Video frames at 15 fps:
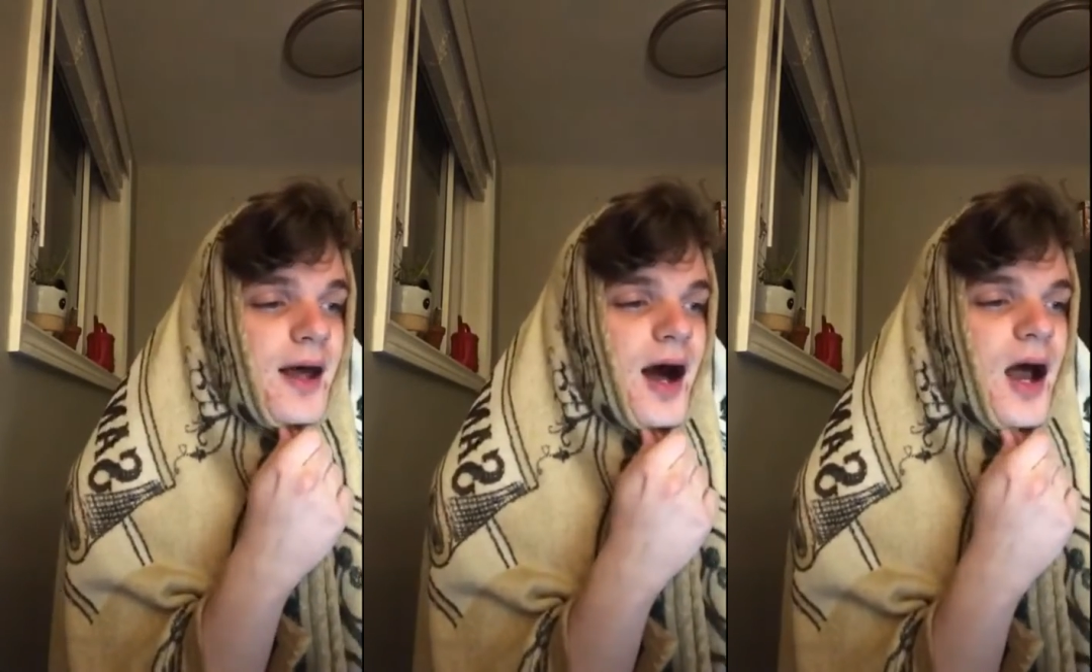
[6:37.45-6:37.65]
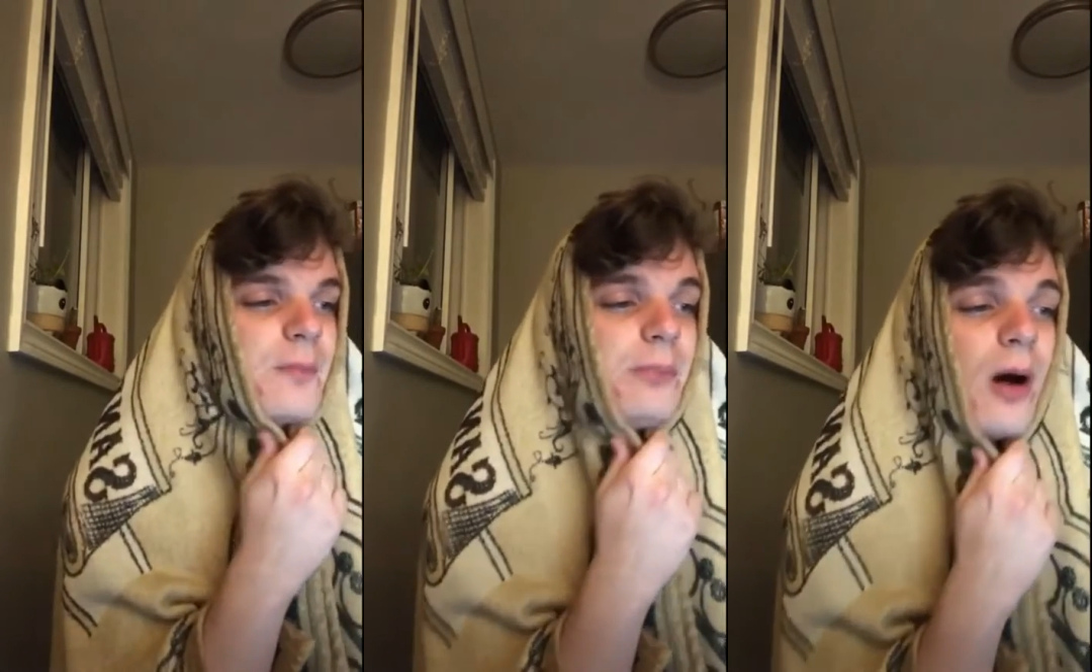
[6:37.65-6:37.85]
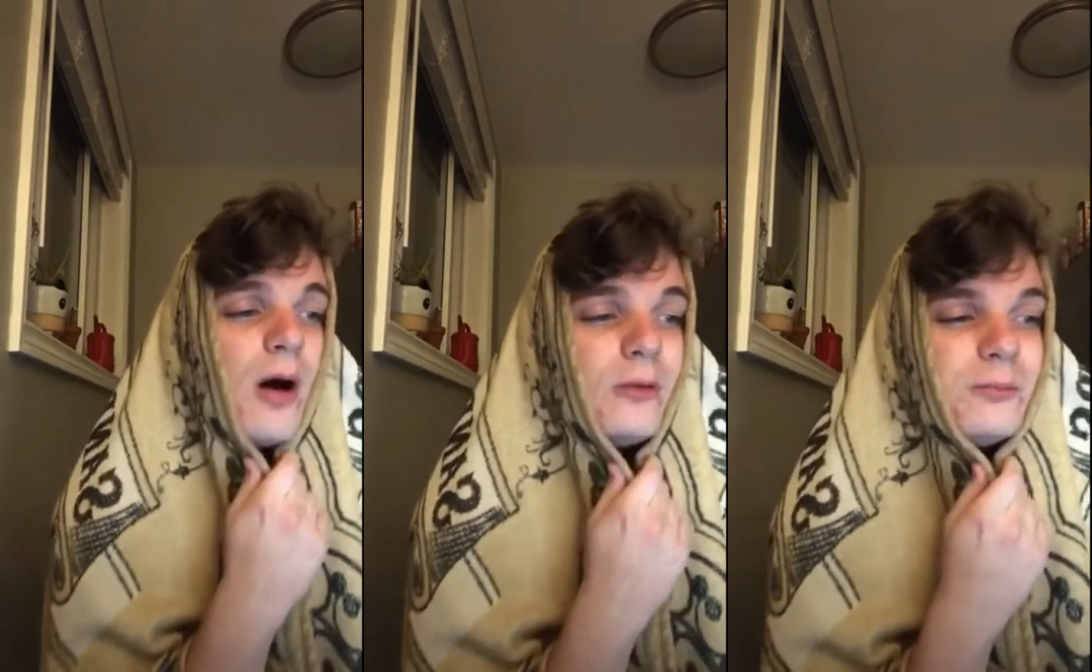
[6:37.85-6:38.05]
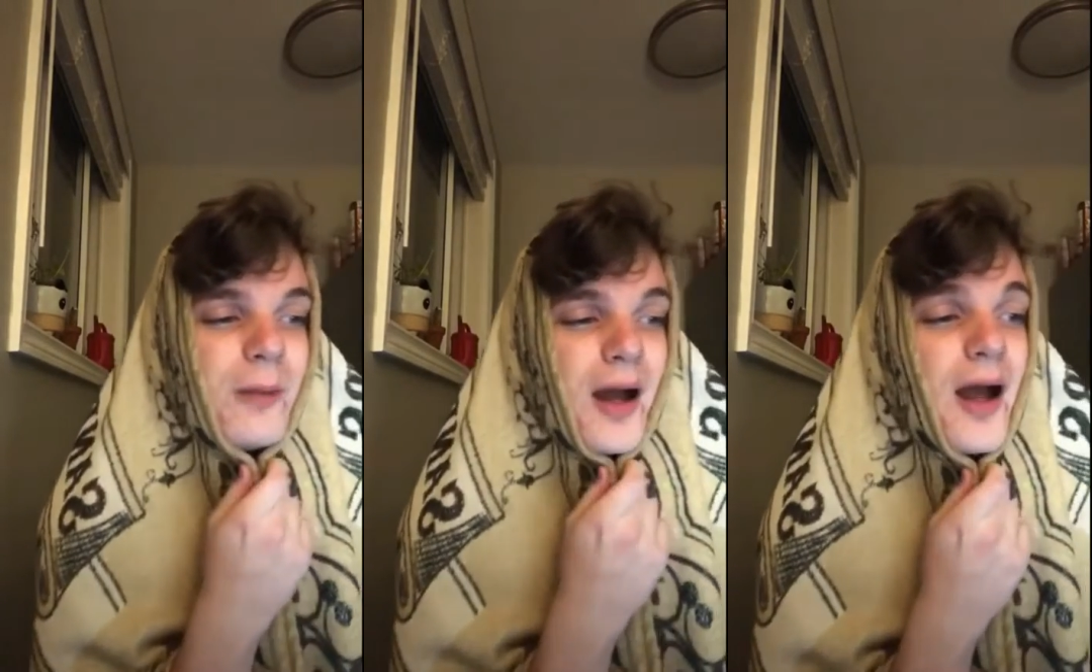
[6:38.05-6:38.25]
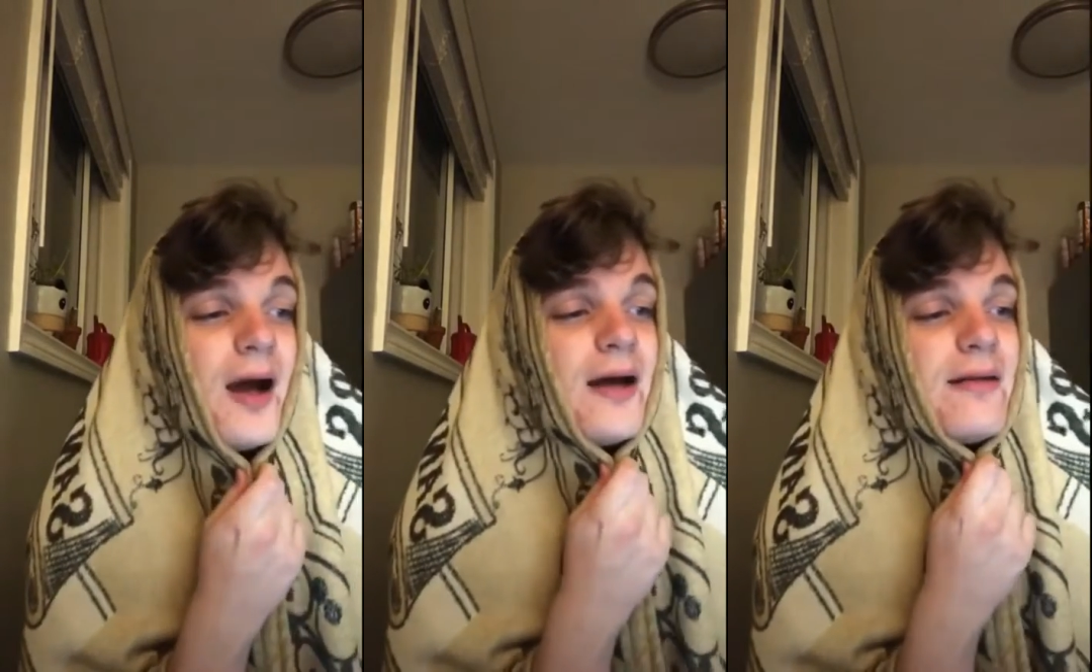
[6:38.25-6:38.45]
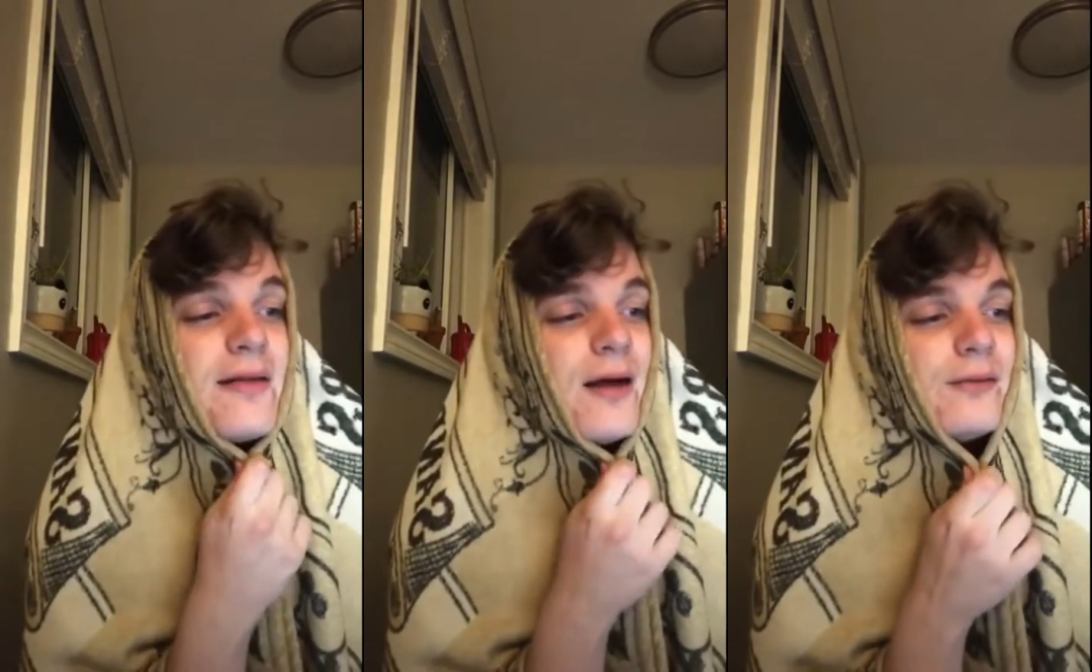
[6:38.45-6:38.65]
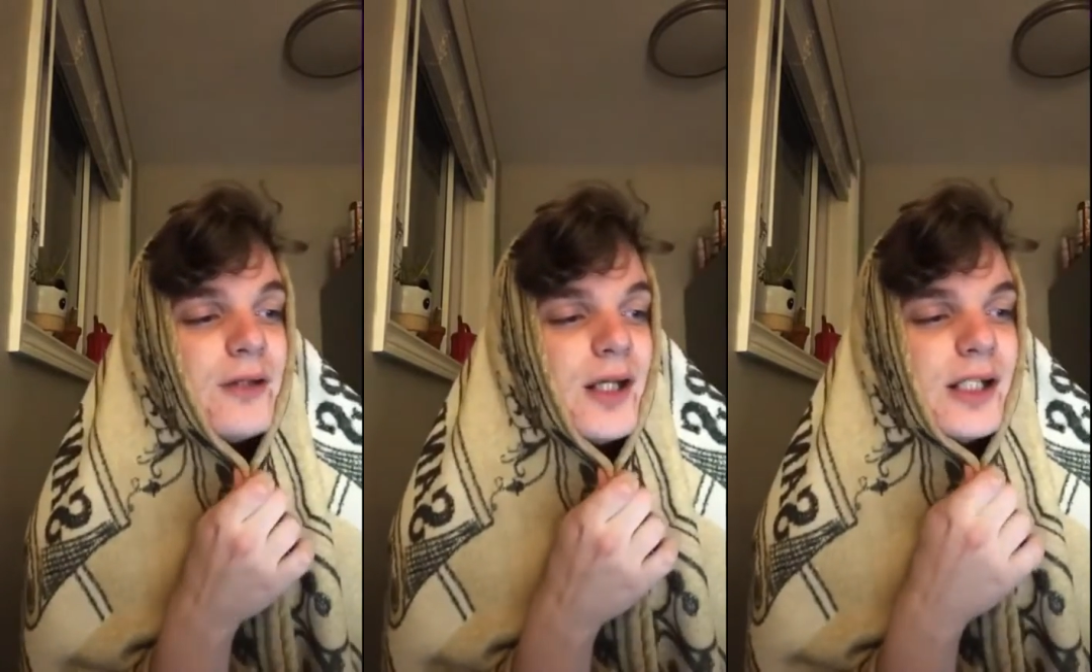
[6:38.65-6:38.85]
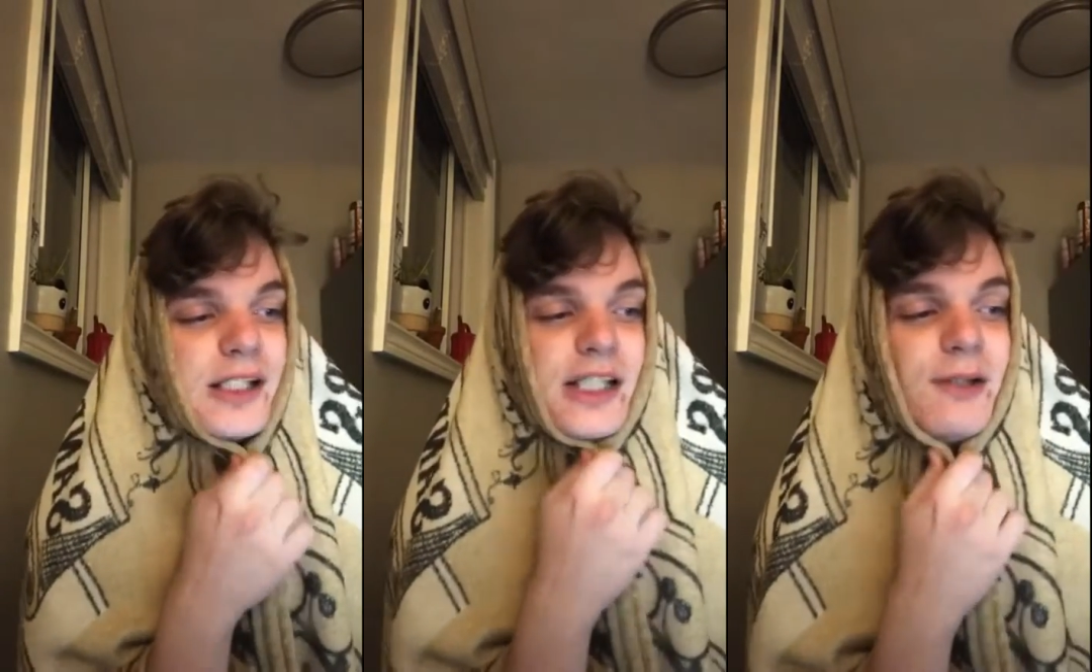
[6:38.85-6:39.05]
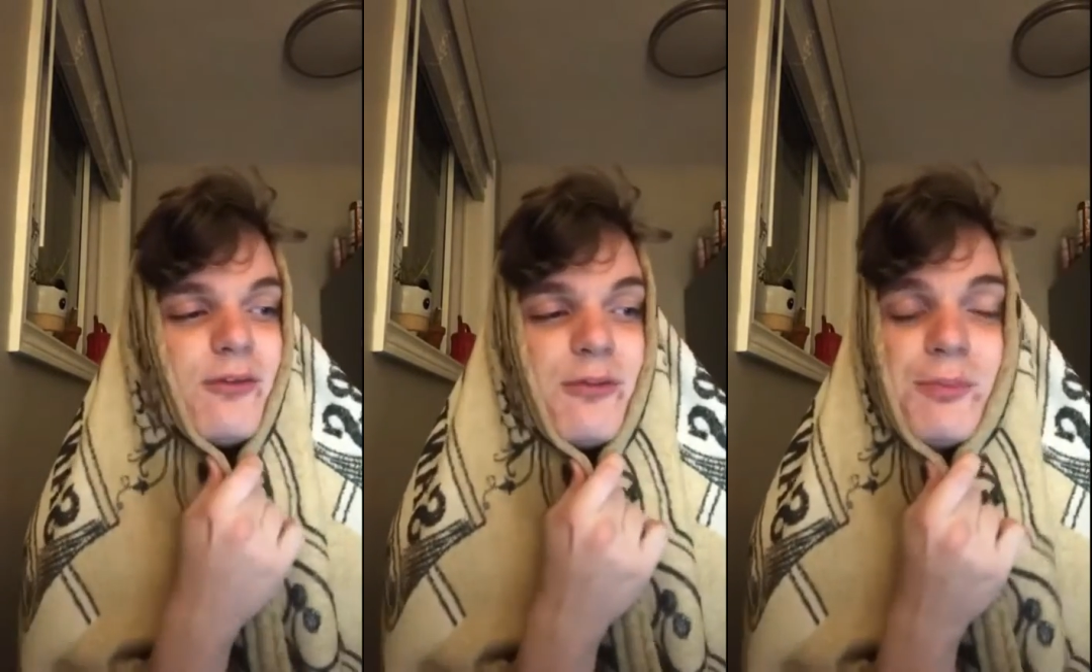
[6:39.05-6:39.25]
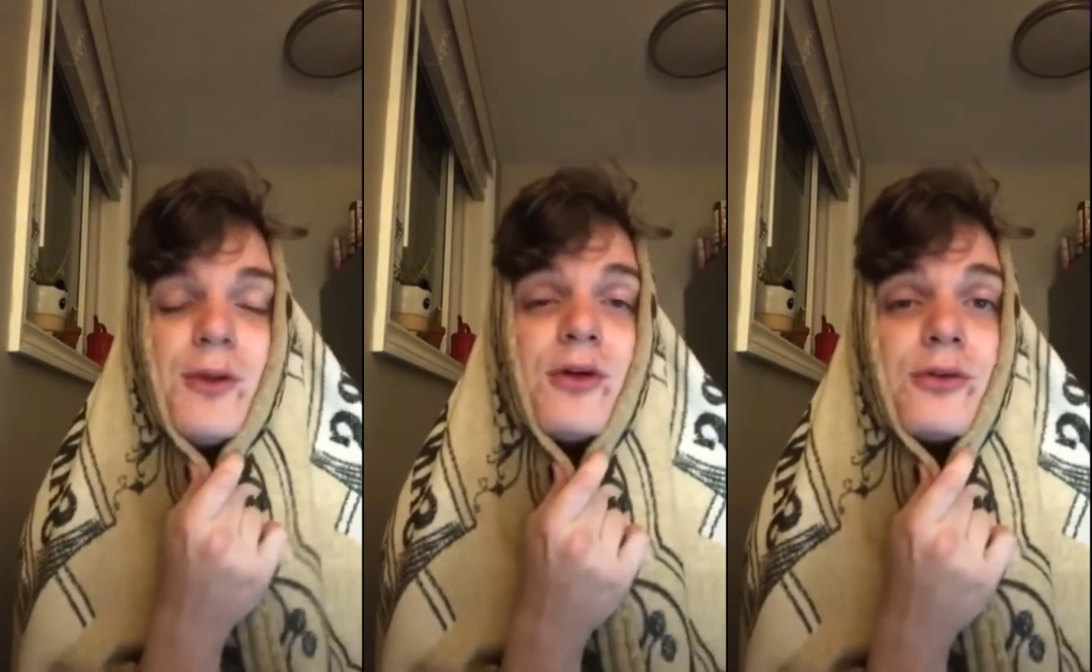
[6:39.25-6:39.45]
I bawled my eyes out. She
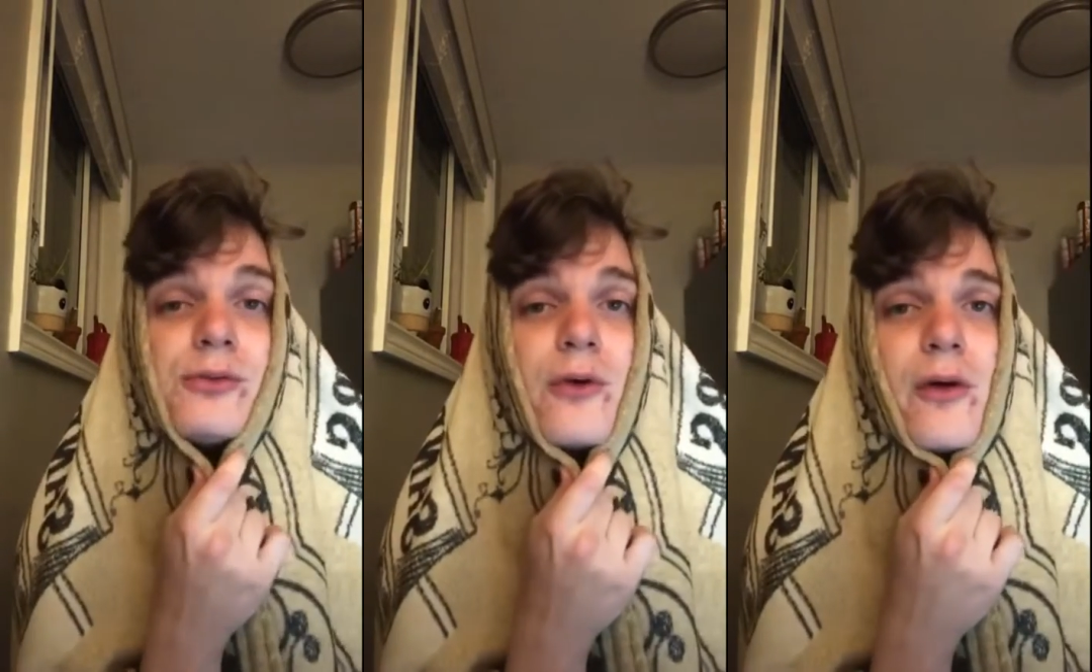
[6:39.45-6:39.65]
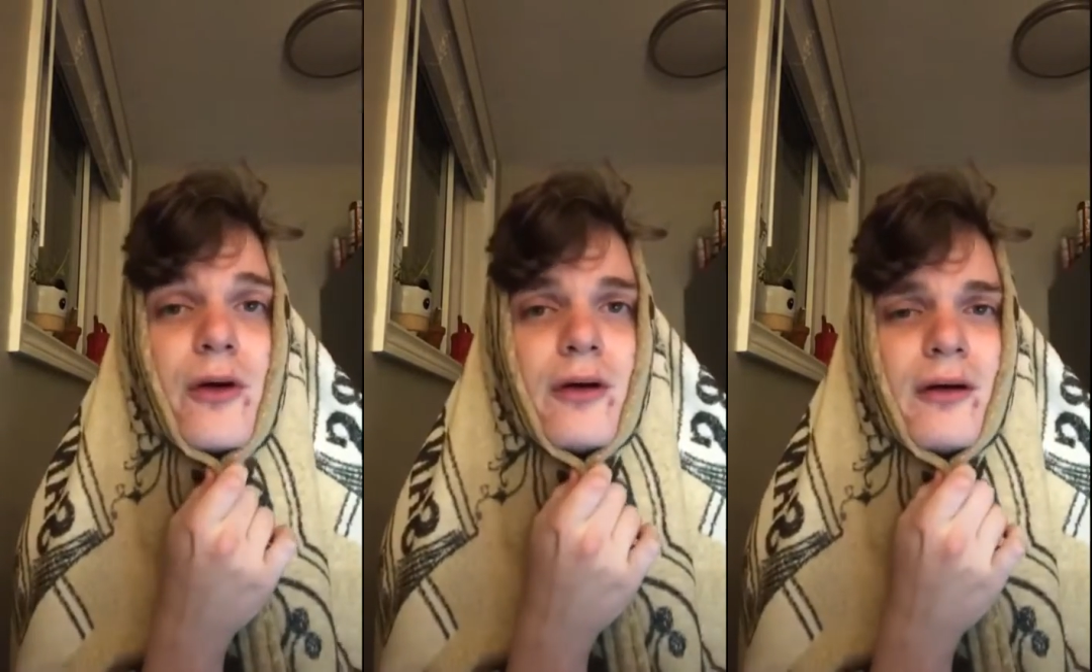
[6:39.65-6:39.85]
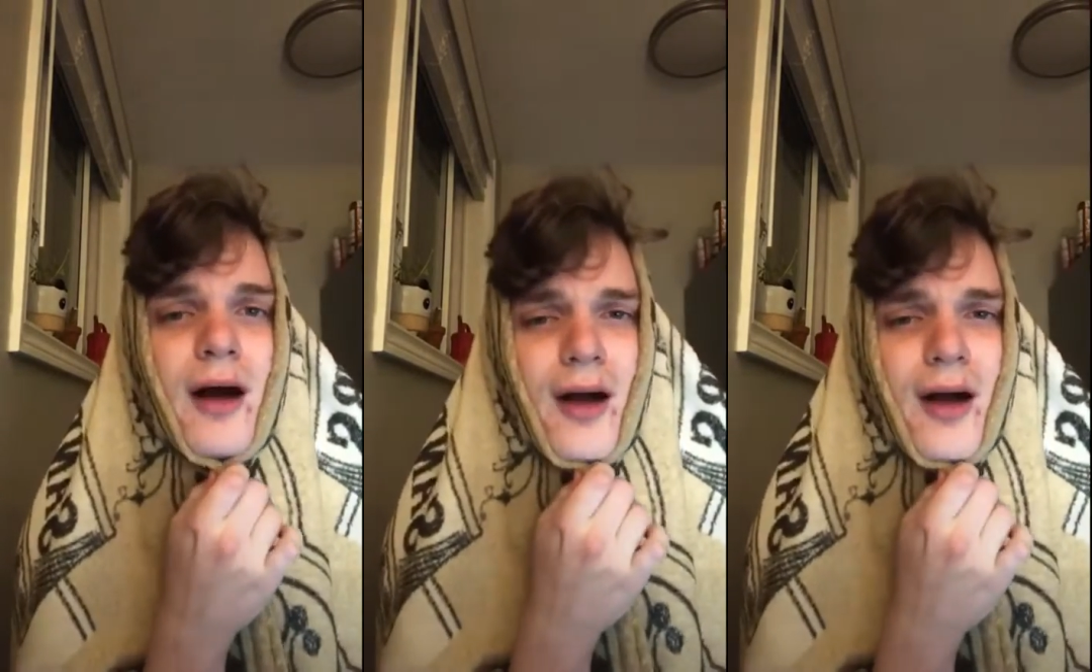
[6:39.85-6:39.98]
was beautiful.